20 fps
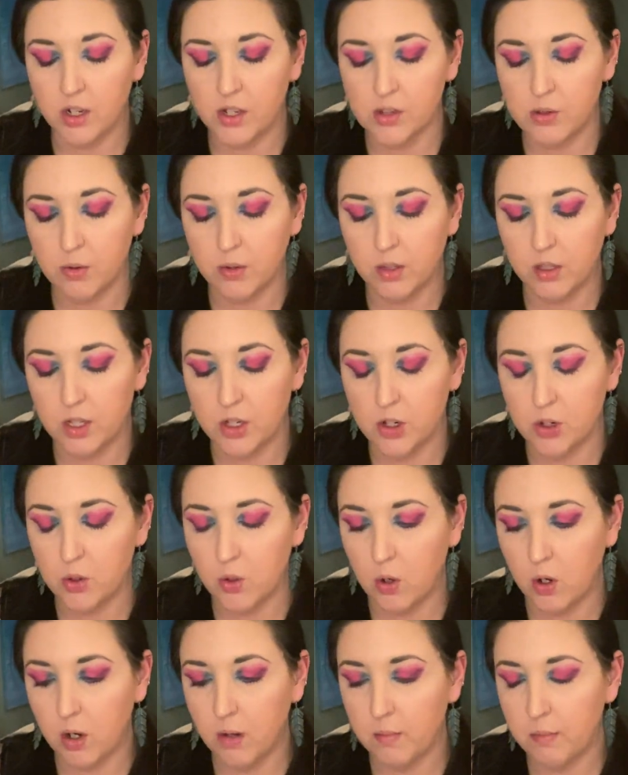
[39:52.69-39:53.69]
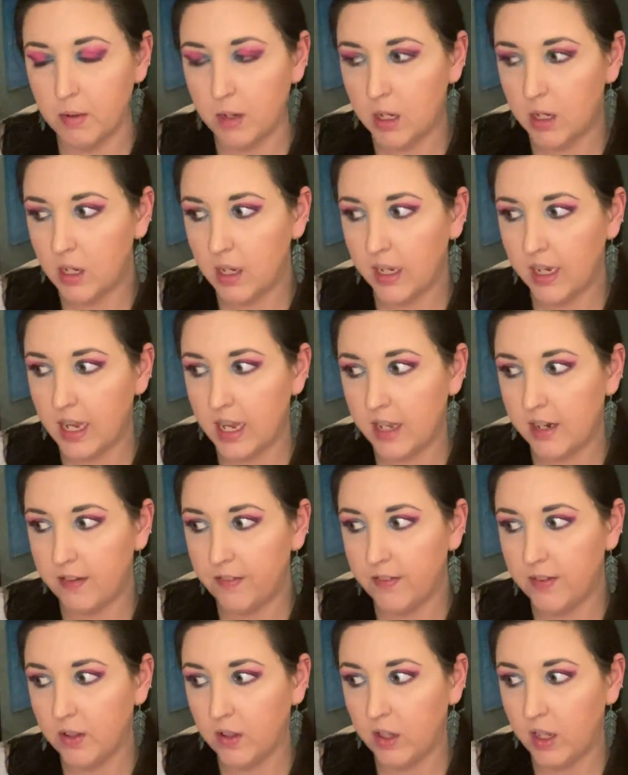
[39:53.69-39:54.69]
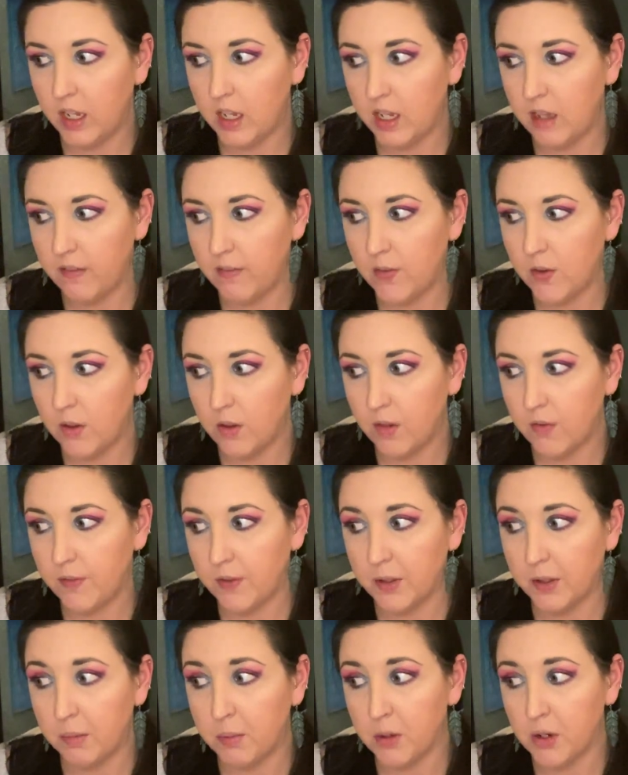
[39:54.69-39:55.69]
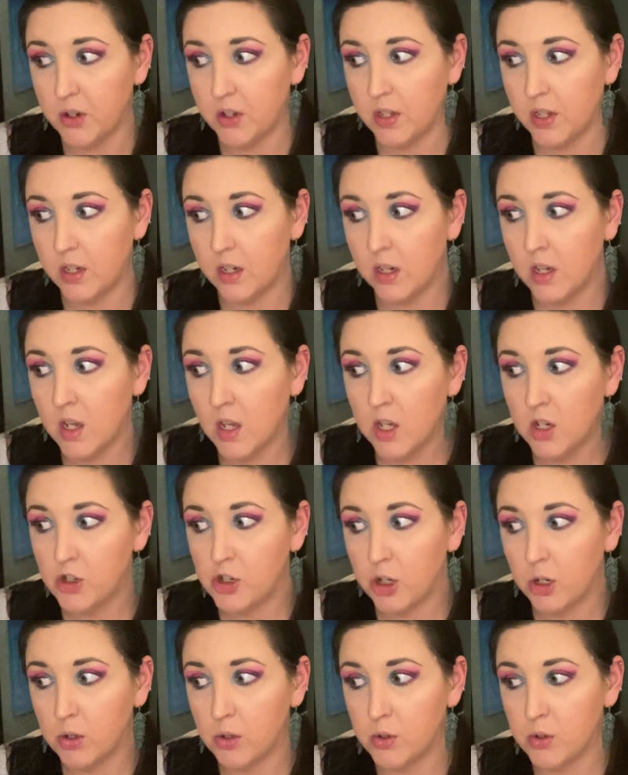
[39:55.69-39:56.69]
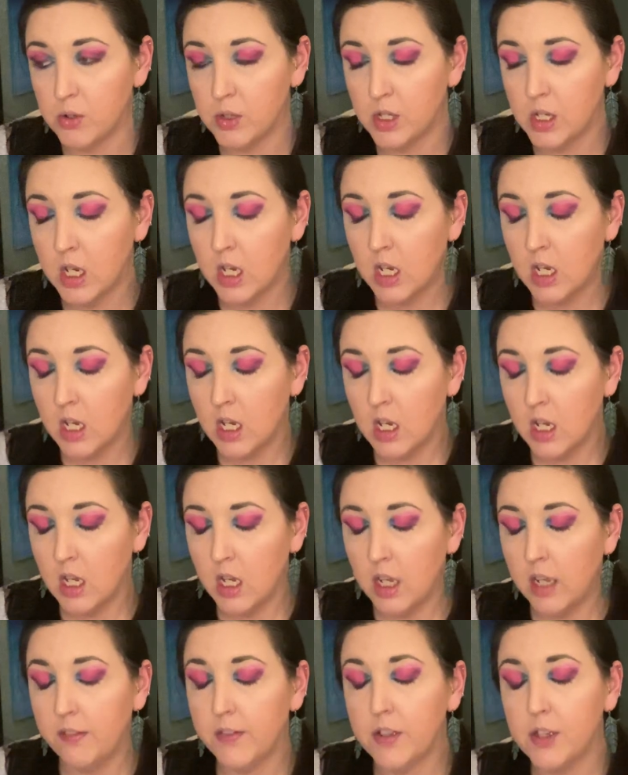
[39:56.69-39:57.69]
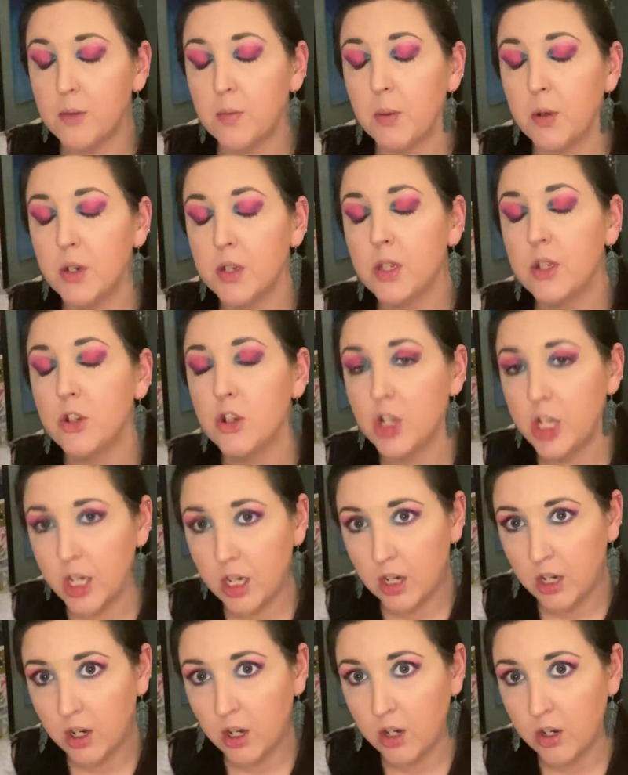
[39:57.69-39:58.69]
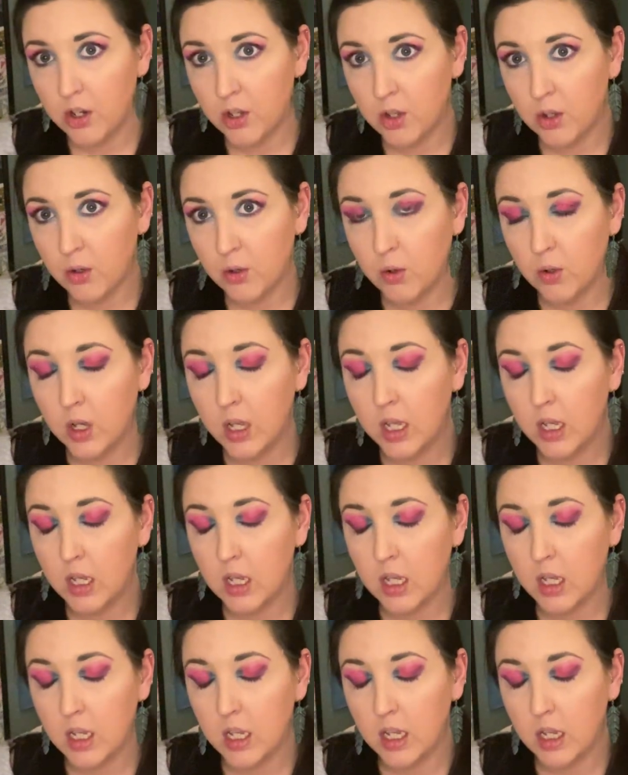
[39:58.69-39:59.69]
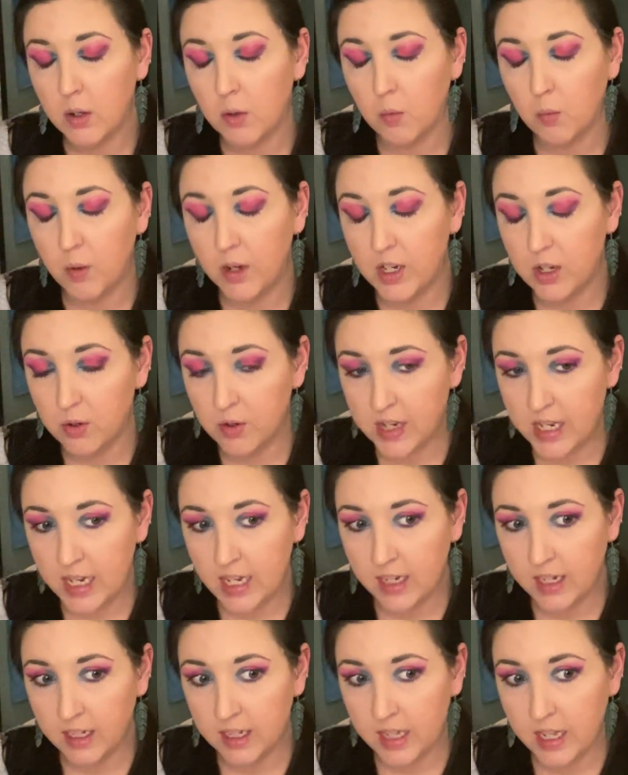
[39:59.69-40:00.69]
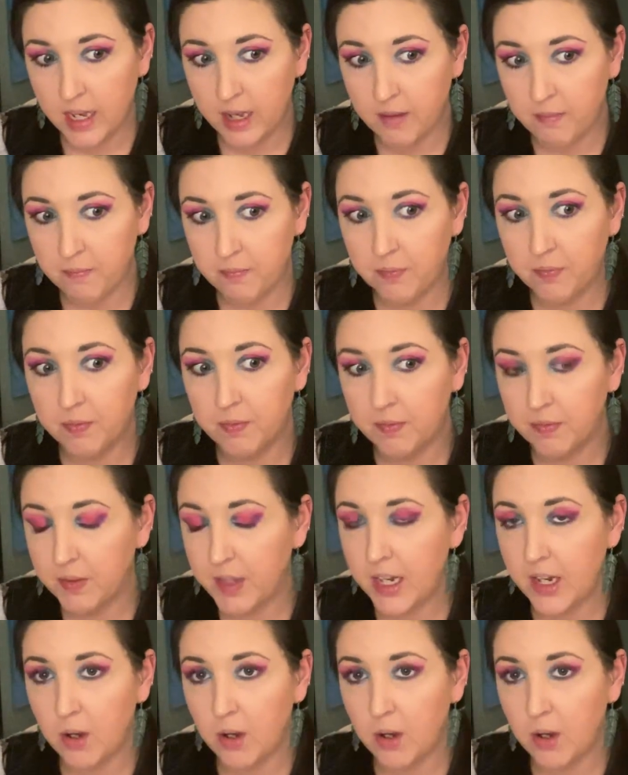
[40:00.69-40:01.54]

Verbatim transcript: It's really short, but I kind of feel like if you if this person chose if this person cheated on you when you dated them, they